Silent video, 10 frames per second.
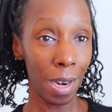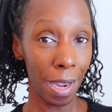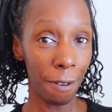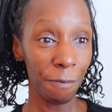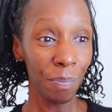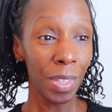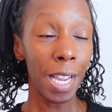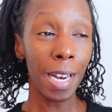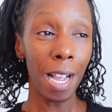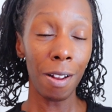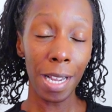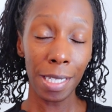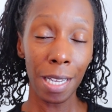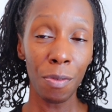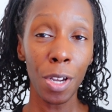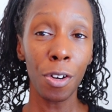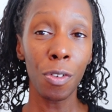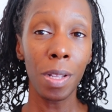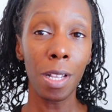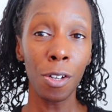now. And now, like I said, we are
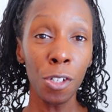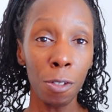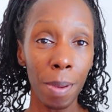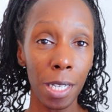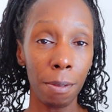doing the loose